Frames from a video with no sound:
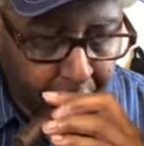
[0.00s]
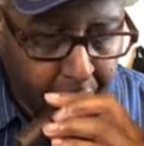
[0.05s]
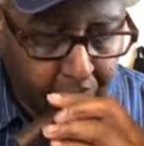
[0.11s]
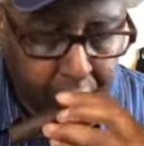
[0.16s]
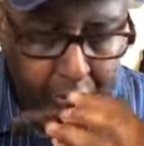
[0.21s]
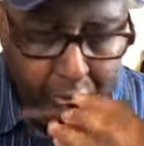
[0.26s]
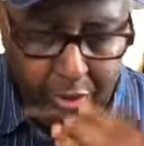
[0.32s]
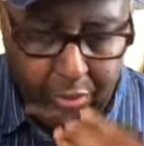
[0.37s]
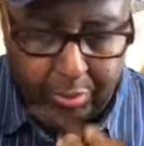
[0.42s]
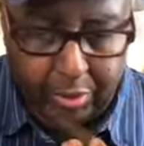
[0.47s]

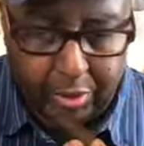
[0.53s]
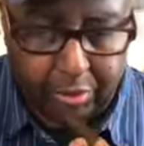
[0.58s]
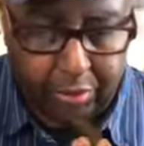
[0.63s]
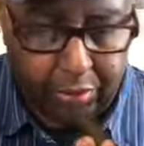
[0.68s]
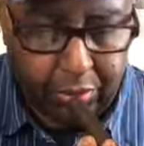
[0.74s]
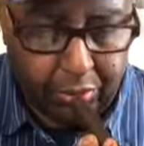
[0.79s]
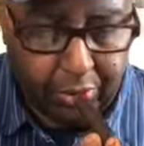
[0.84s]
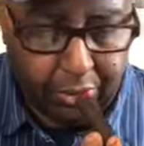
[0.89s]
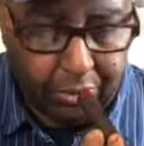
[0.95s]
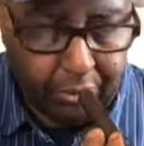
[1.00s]
smell
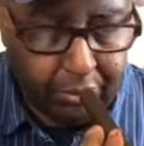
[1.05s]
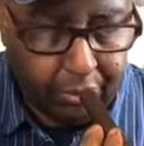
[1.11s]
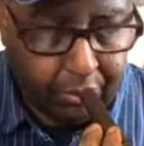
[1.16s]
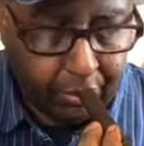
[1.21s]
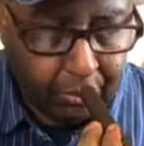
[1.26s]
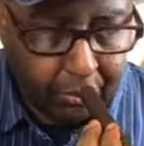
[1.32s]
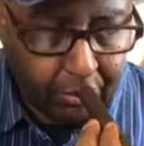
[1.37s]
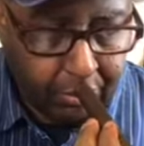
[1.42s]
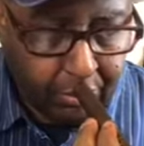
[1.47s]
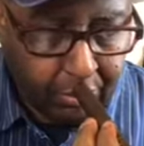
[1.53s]
to it.
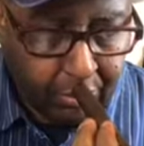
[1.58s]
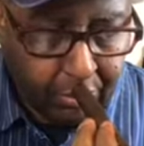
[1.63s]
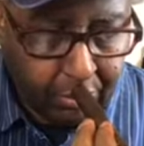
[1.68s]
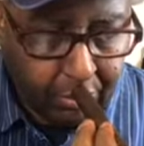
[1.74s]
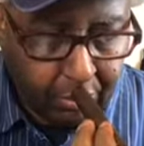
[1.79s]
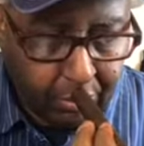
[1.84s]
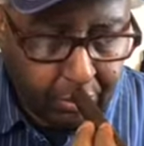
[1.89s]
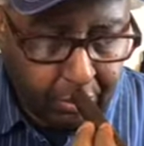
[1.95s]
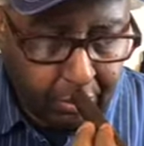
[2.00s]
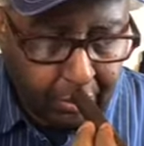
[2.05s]

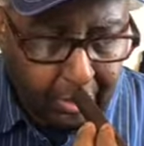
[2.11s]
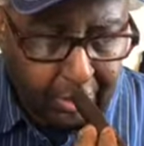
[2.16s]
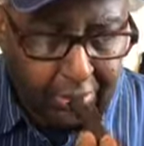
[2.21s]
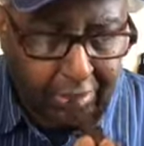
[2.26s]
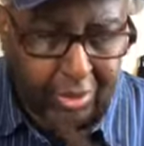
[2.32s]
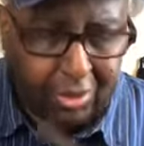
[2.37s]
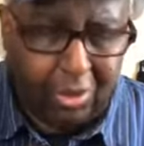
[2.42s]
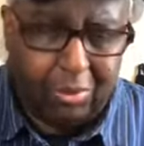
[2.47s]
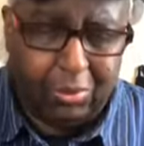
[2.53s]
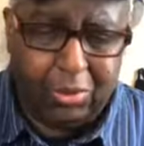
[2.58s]
That's
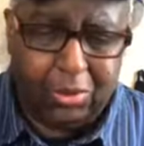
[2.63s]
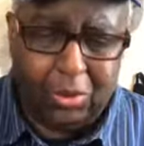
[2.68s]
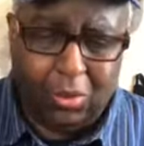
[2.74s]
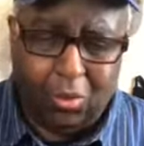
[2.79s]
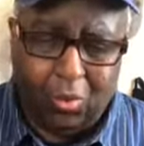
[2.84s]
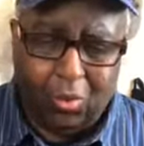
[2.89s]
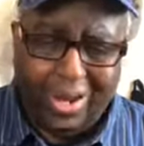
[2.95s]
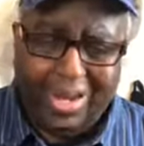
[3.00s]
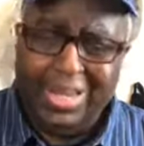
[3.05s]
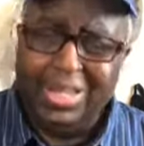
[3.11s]
almost a
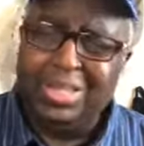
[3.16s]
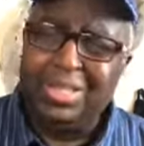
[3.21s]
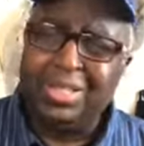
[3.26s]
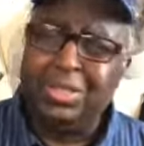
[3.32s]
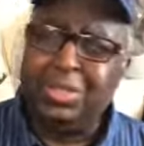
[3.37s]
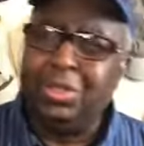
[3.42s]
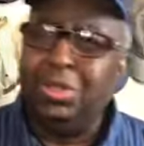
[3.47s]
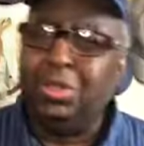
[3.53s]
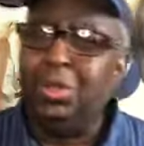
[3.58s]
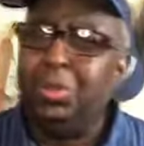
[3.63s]
raisin
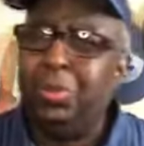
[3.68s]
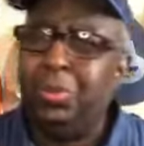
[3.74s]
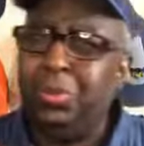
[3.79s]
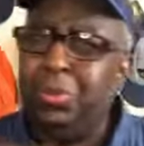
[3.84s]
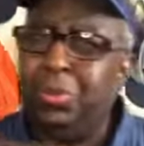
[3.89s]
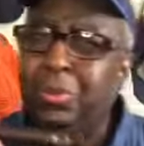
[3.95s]
too.